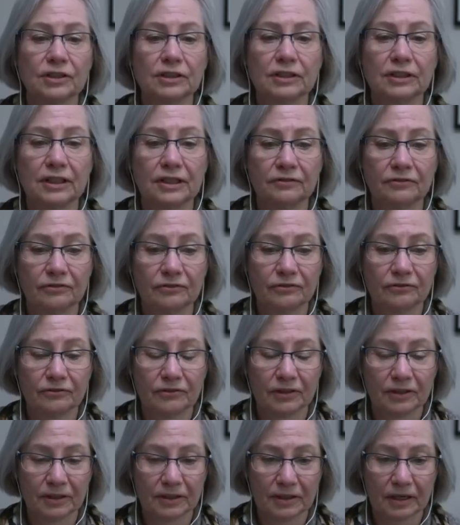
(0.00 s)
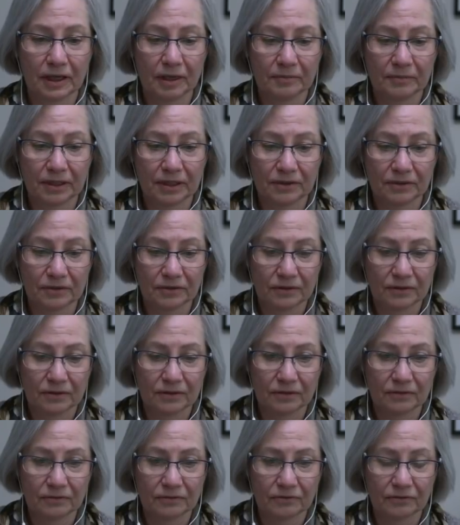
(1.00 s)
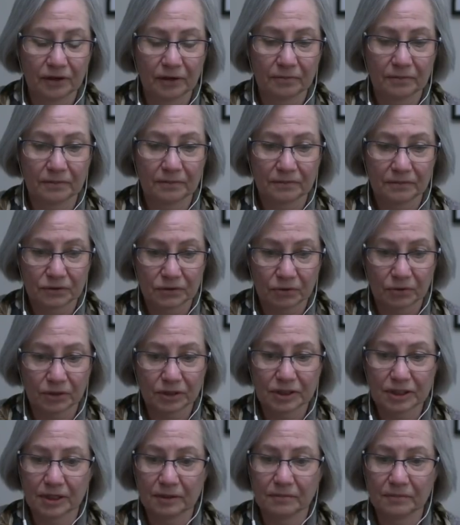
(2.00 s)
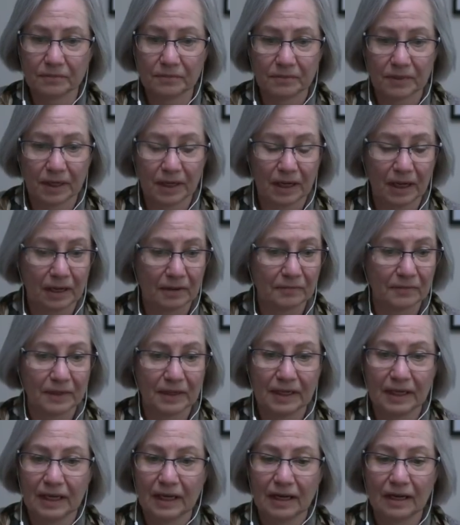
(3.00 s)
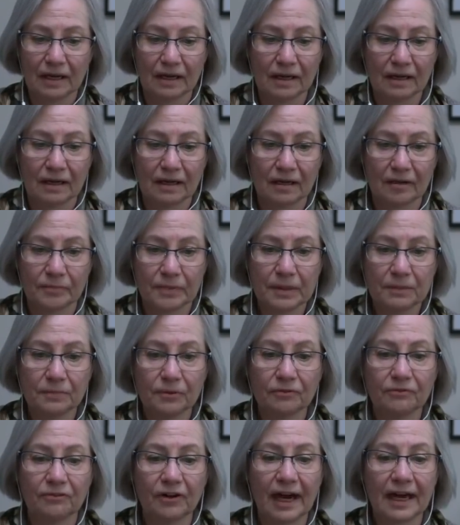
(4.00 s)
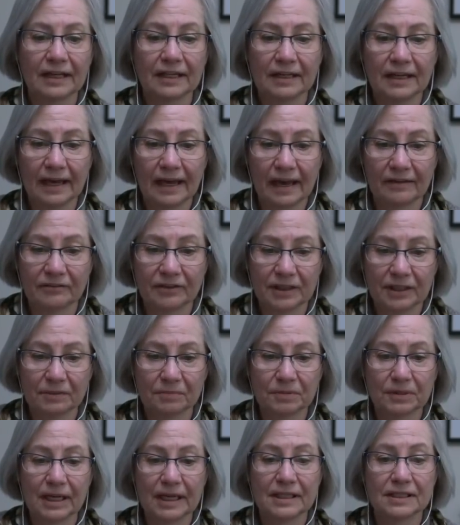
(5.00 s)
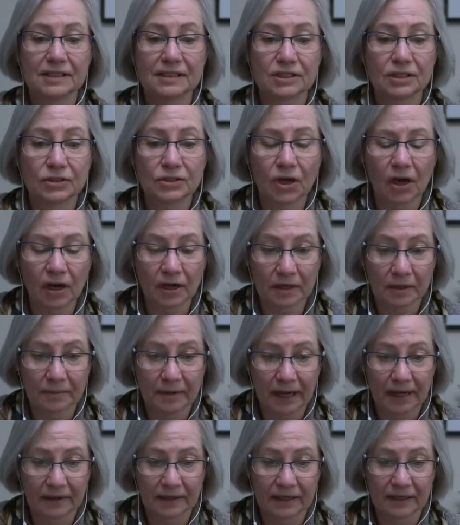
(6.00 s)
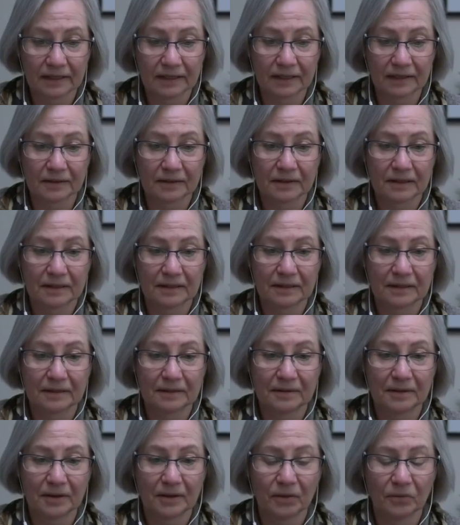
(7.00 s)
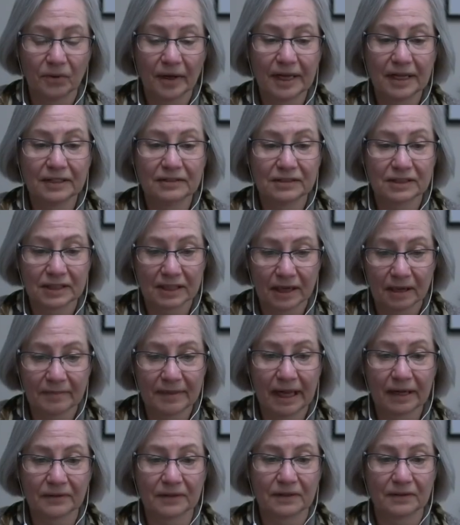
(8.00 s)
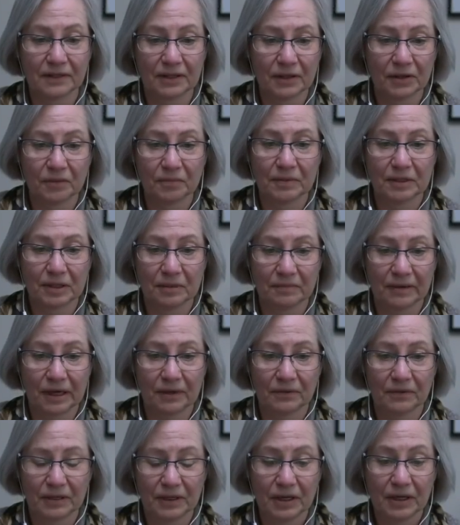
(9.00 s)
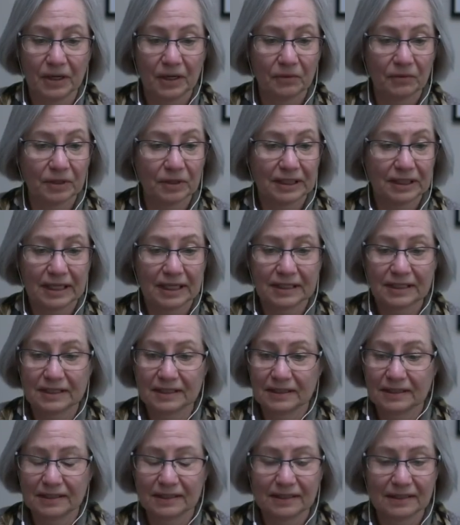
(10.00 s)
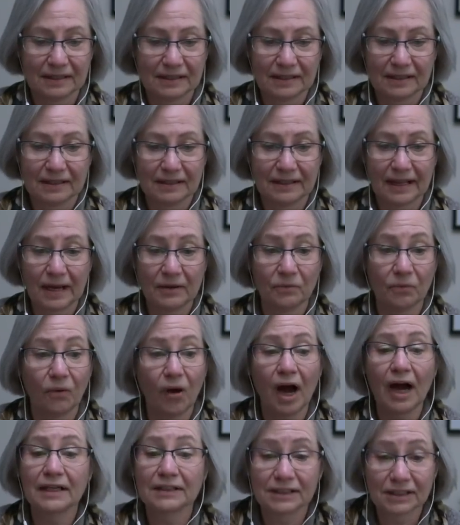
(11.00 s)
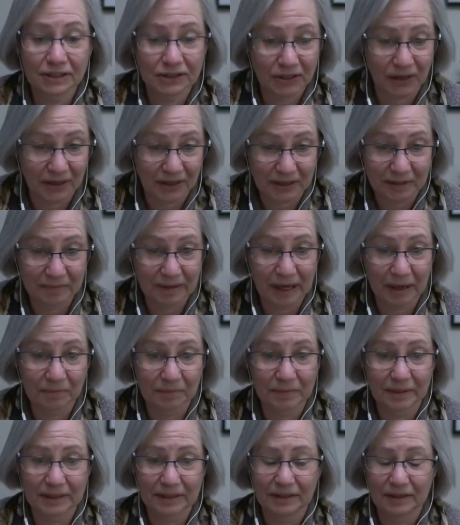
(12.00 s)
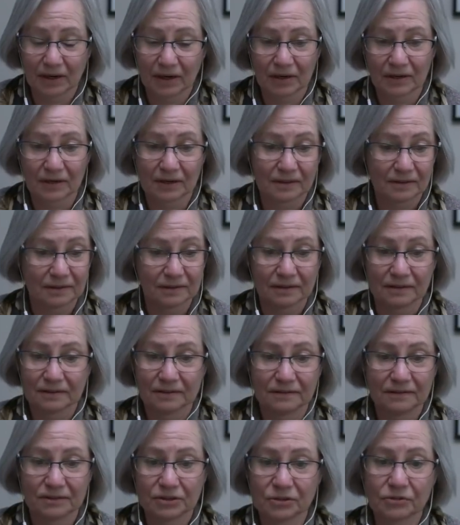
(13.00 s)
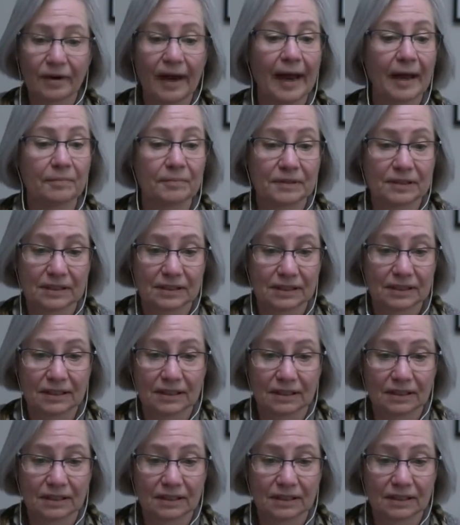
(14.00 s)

relief coming towards him, of people finally having a place to talk about it, a way to come out in the open about what they want to talk about but are trapped.